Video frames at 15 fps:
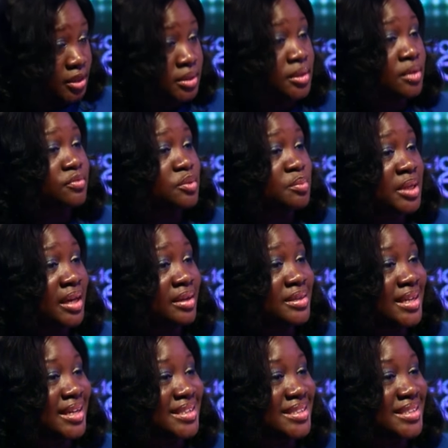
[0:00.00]
I deserve to
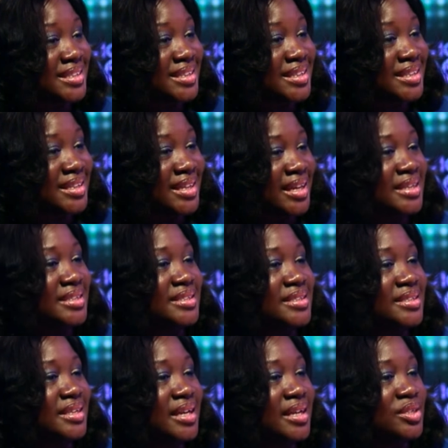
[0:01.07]
be yelled at. Mm-hmm.
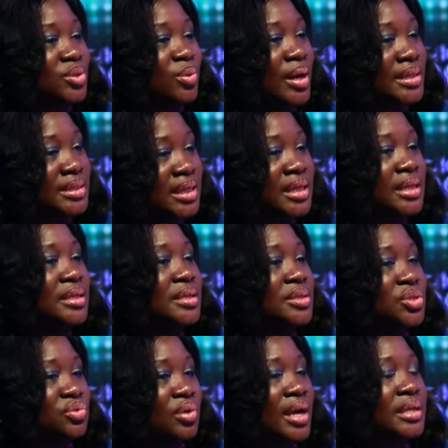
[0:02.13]
Yes, and so I
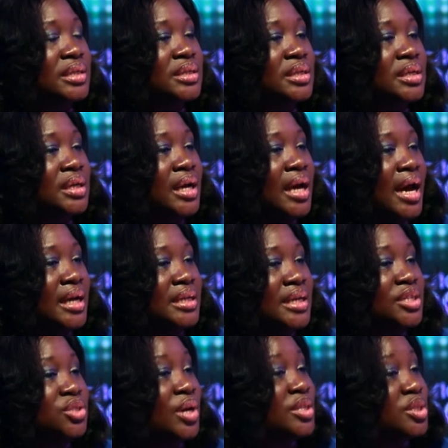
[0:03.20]
take it in a stride,
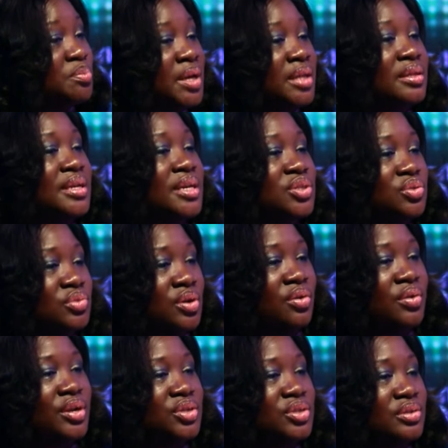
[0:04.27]
and I try to make the
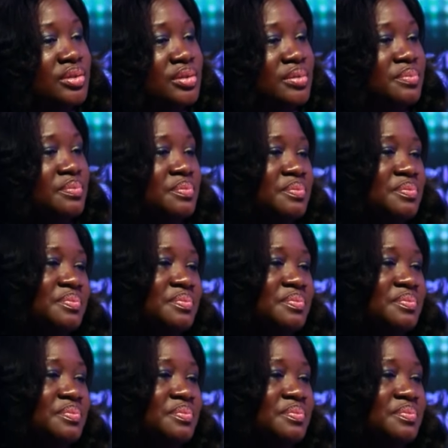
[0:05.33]
necessary corrections.